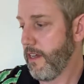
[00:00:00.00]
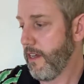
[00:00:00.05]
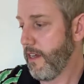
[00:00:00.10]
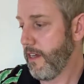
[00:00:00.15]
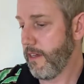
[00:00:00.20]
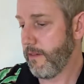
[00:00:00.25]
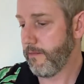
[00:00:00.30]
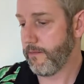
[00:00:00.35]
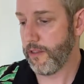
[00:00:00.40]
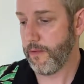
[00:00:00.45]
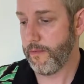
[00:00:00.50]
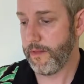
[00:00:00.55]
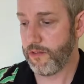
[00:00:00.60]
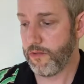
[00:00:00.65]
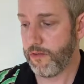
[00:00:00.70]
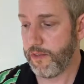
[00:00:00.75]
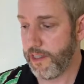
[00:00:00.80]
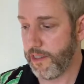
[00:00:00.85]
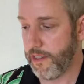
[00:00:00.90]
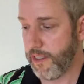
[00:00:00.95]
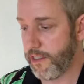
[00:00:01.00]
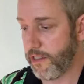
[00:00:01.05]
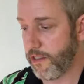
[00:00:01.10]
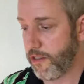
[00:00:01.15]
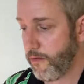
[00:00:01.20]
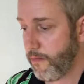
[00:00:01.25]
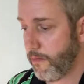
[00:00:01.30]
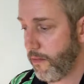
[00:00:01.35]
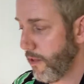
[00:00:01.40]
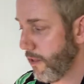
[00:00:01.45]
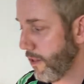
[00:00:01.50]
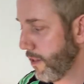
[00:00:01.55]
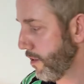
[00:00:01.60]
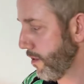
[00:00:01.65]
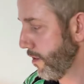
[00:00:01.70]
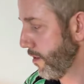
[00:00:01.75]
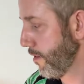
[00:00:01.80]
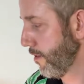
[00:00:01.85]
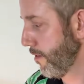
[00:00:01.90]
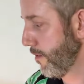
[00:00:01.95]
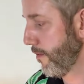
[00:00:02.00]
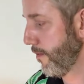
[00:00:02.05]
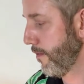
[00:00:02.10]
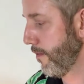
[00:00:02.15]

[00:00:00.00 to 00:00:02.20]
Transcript: So between these two books